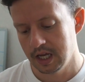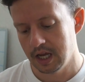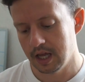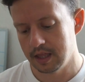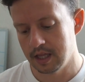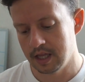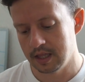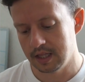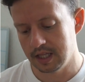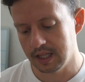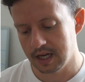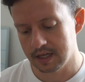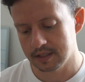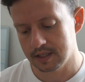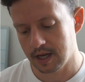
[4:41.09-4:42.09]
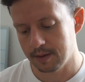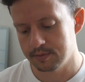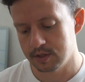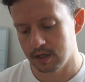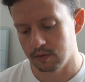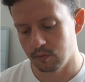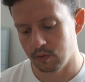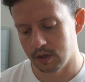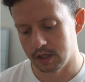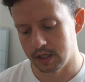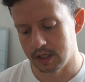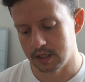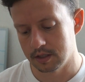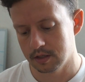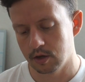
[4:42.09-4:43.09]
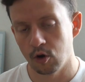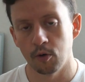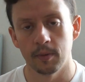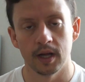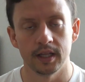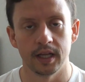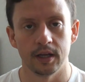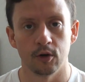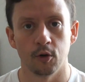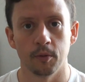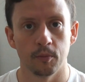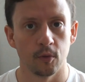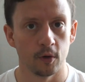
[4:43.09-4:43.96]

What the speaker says: And then the last option was 5,000 yen or